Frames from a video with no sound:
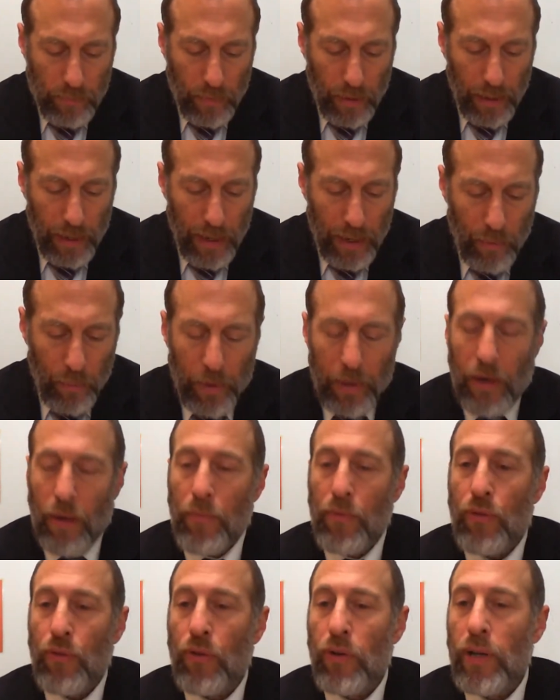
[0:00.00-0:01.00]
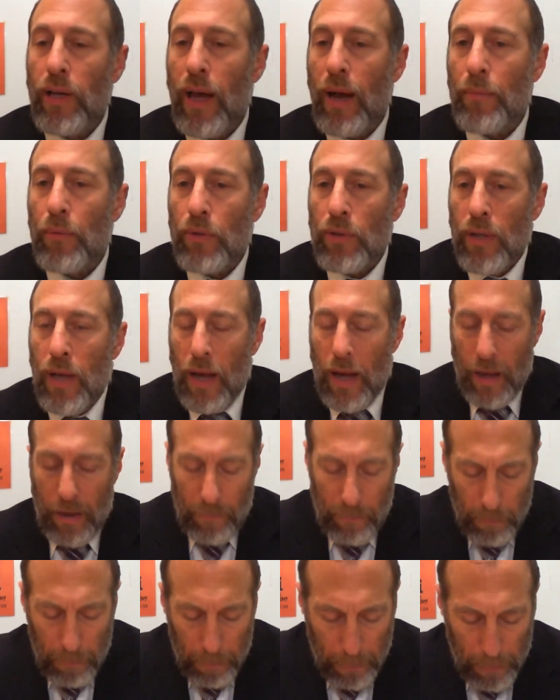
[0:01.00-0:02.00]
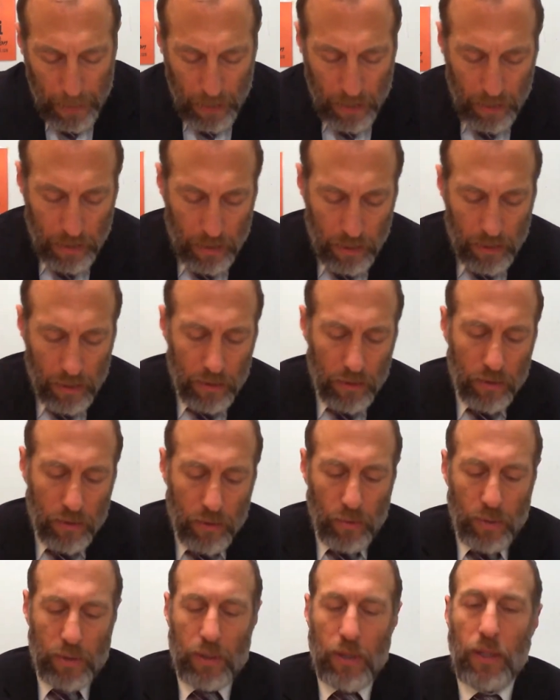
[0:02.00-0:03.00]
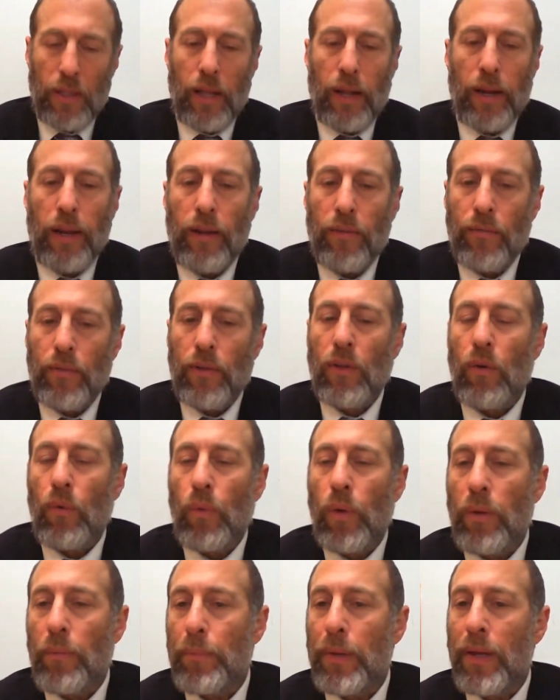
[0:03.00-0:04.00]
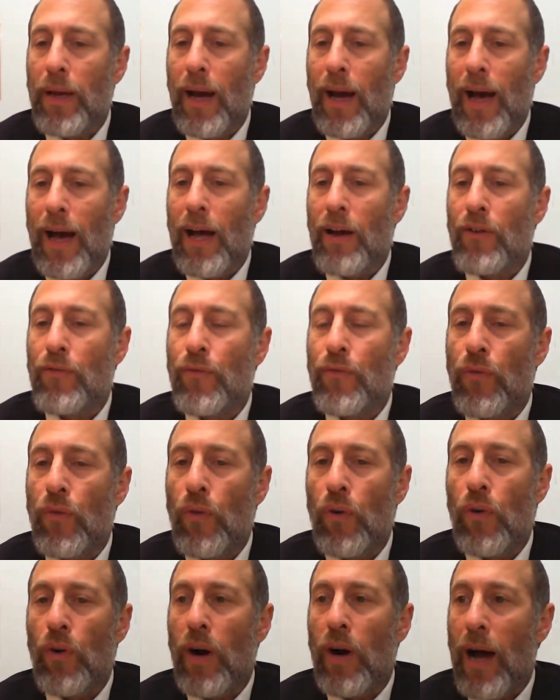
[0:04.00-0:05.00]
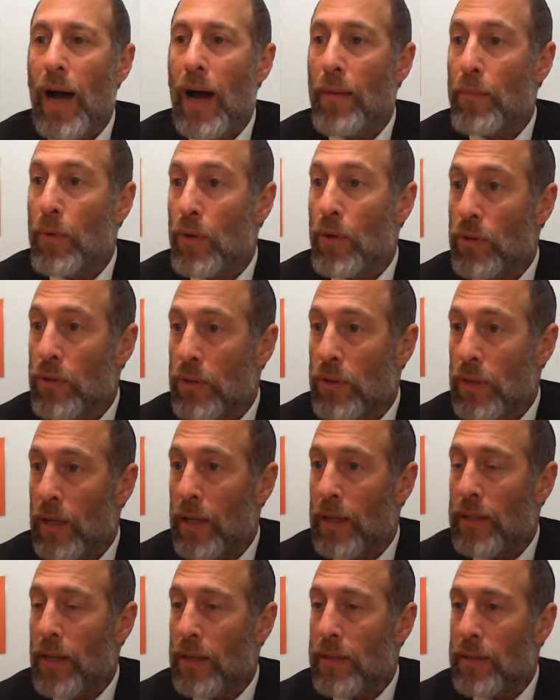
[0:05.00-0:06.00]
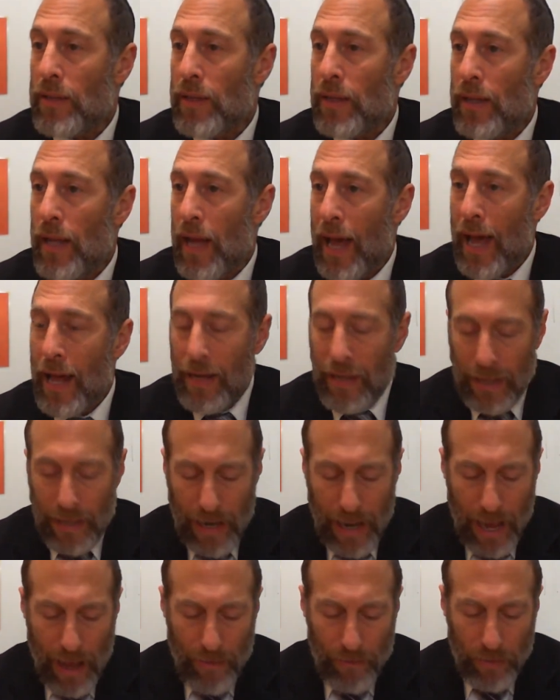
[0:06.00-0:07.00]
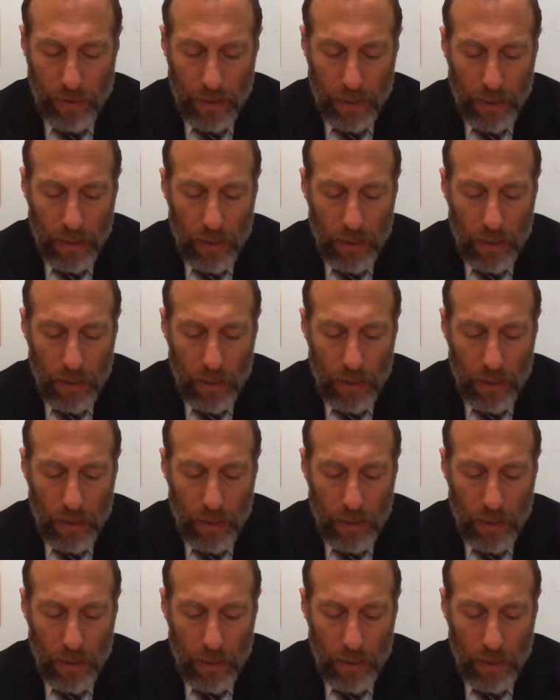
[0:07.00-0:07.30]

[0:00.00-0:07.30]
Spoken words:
and it went up 30 amos high. So see that even though it went beyond 4 amos, didn't have.